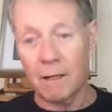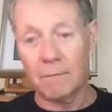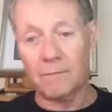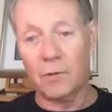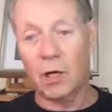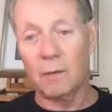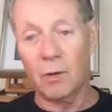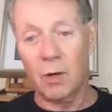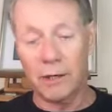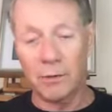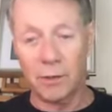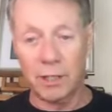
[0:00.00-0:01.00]

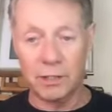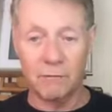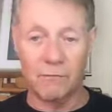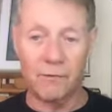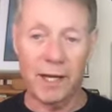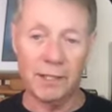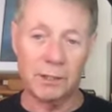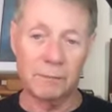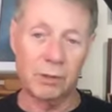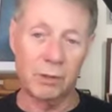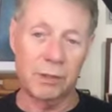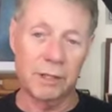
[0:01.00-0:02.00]
carbohydrates and fats and
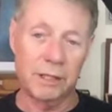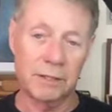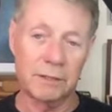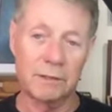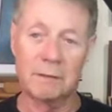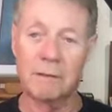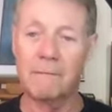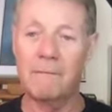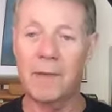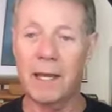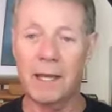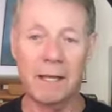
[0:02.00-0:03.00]
proteins,
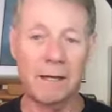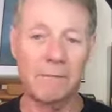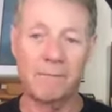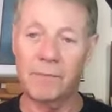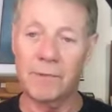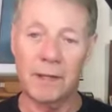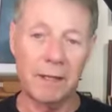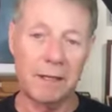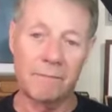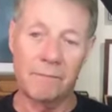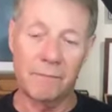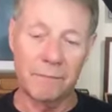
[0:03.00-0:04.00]
and
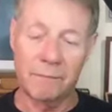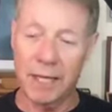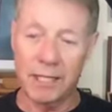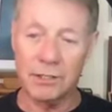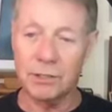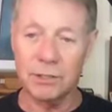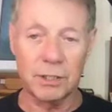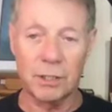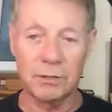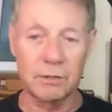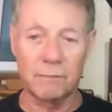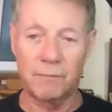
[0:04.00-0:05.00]
makes the
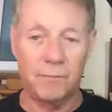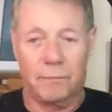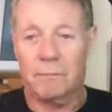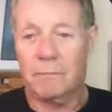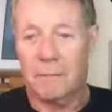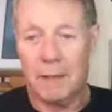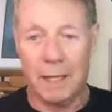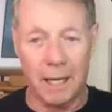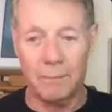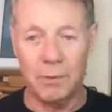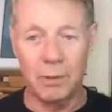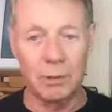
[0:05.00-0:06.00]
cells
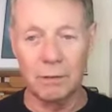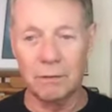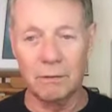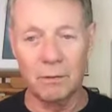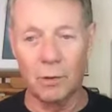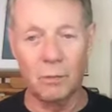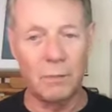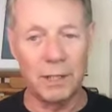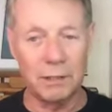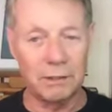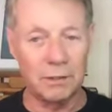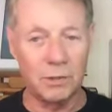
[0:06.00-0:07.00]
happier and grow
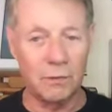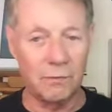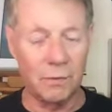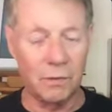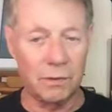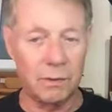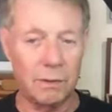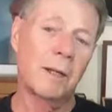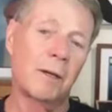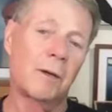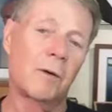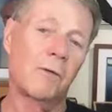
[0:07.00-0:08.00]
better and so forth.
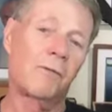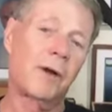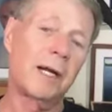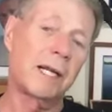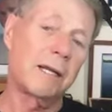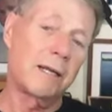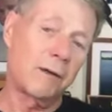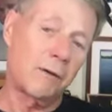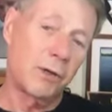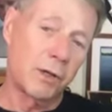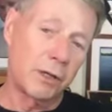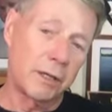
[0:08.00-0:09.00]
Or
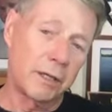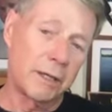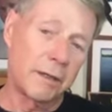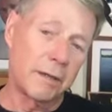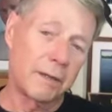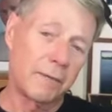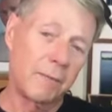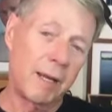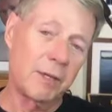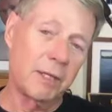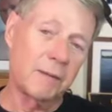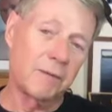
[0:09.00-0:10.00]
finally,
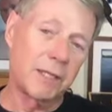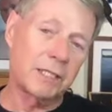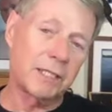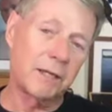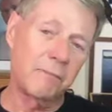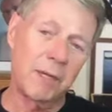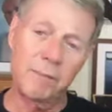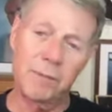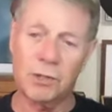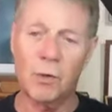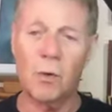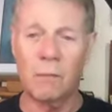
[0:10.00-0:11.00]
maybe they said maybe
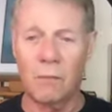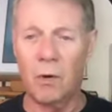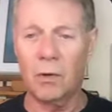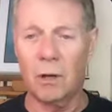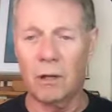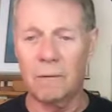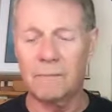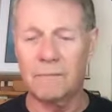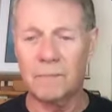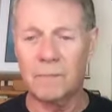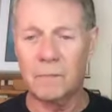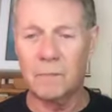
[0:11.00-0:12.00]
it's hormonal.
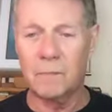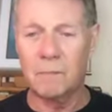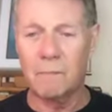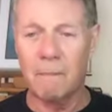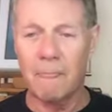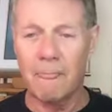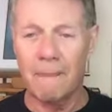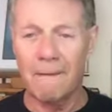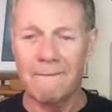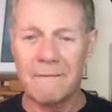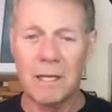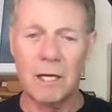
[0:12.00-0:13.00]

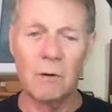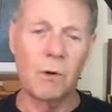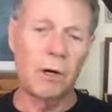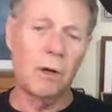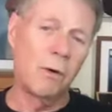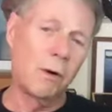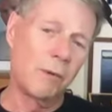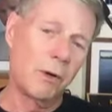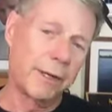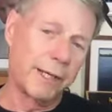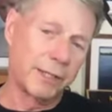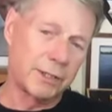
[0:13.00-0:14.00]
What a
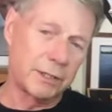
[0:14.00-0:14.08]
hormone is